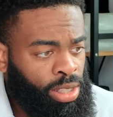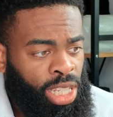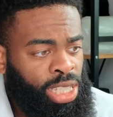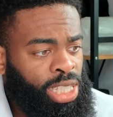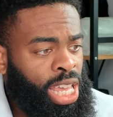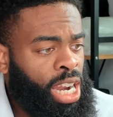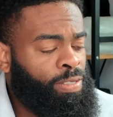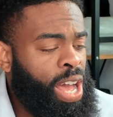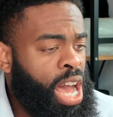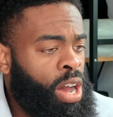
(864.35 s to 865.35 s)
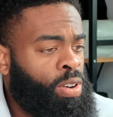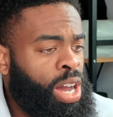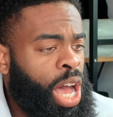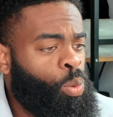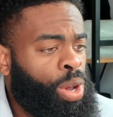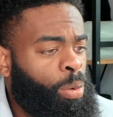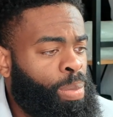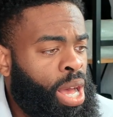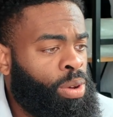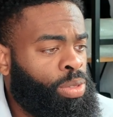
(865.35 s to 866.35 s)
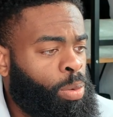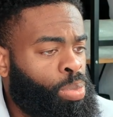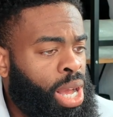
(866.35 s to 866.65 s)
this is kind of how I went about the